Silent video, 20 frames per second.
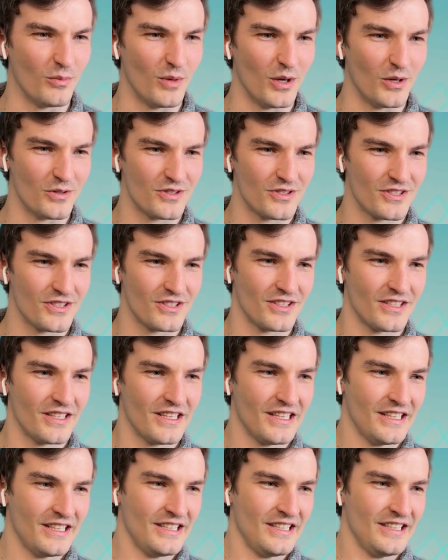almost
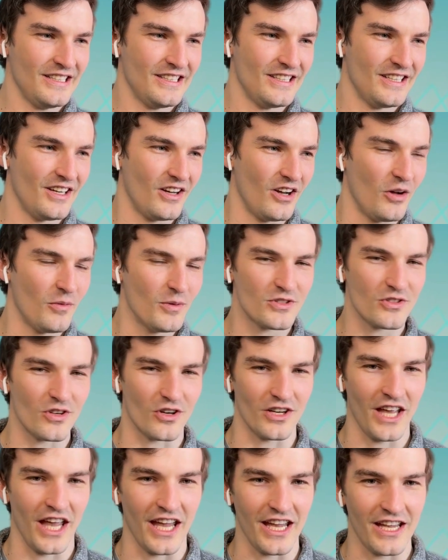
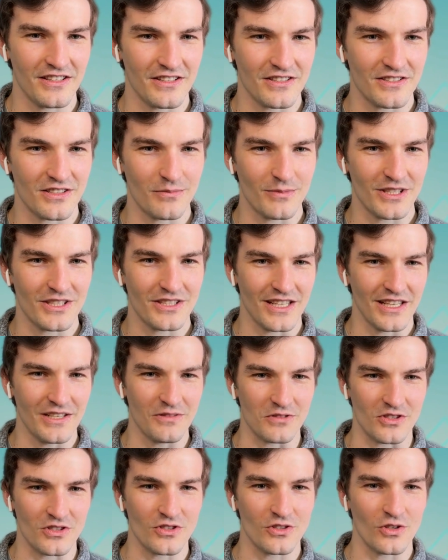archaic to some extent. It
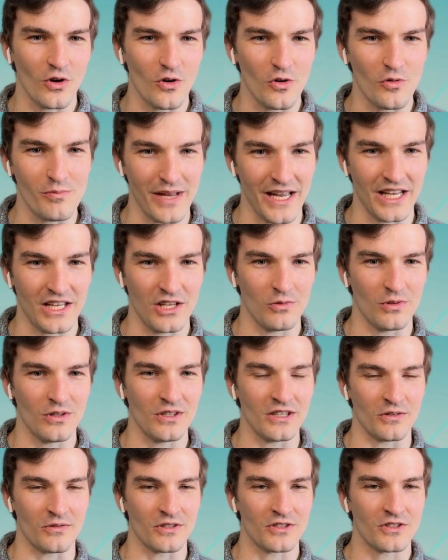was so manual
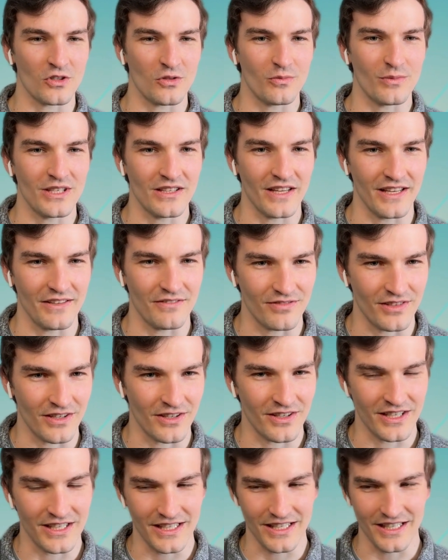and there were so many like
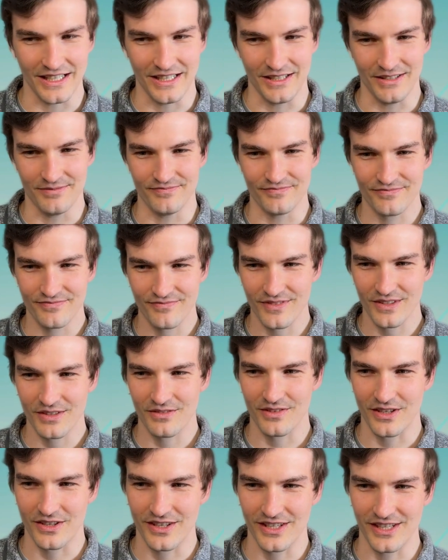
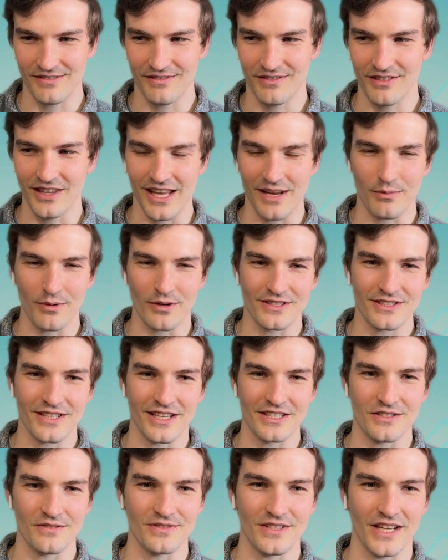very labor
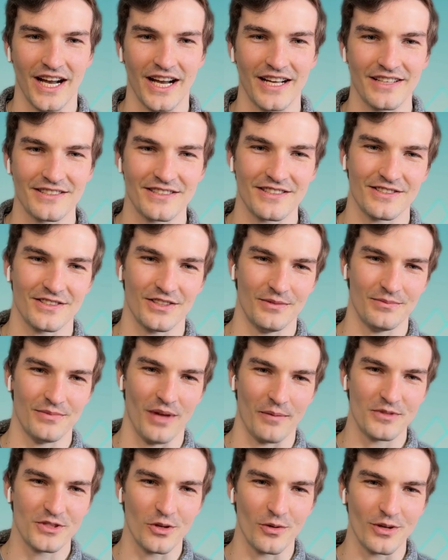intensive tasks. And so
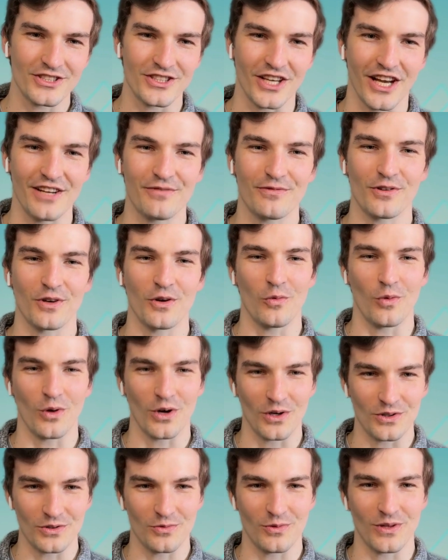I'm so excited for a
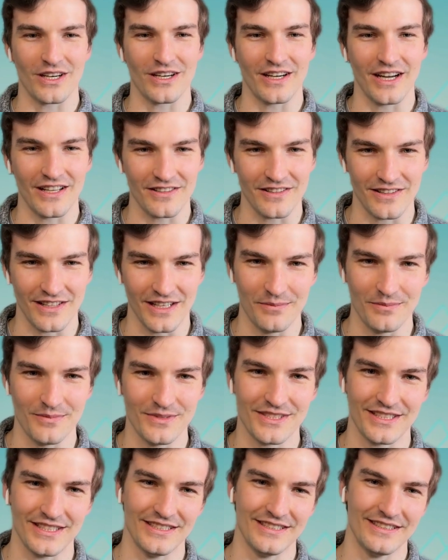world where
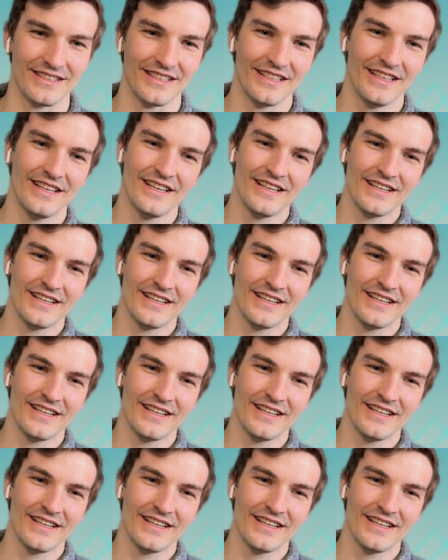LLMs and